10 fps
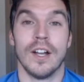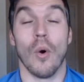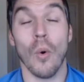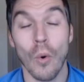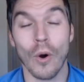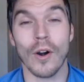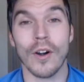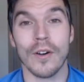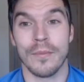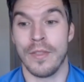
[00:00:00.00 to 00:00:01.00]

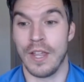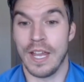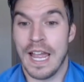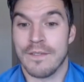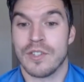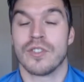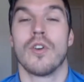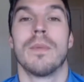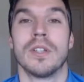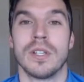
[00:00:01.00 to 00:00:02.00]
or they have
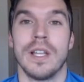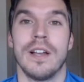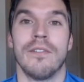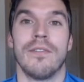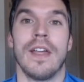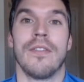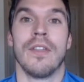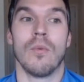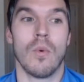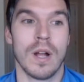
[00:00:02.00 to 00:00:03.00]
so much love that
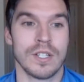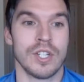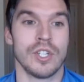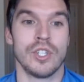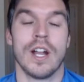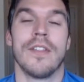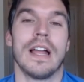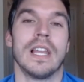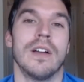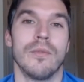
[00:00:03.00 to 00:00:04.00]
they want to share
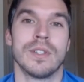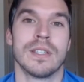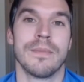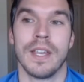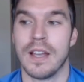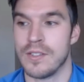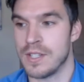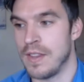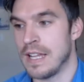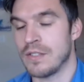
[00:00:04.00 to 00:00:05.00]
that love with something else,
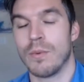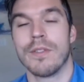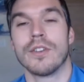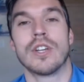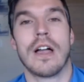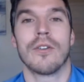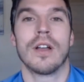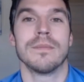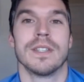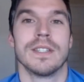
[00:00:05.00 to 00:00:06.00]
and that's where the child
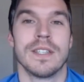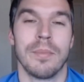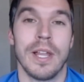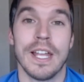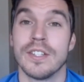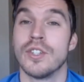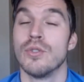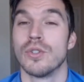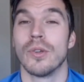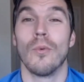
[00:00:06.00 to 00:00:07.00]
comes into play. It's
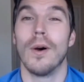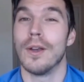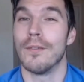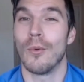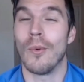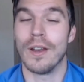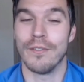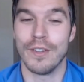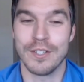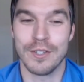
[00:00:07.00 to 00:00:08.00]
usually one
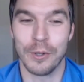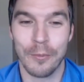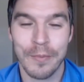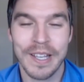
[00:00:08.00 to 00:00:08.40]
of the two.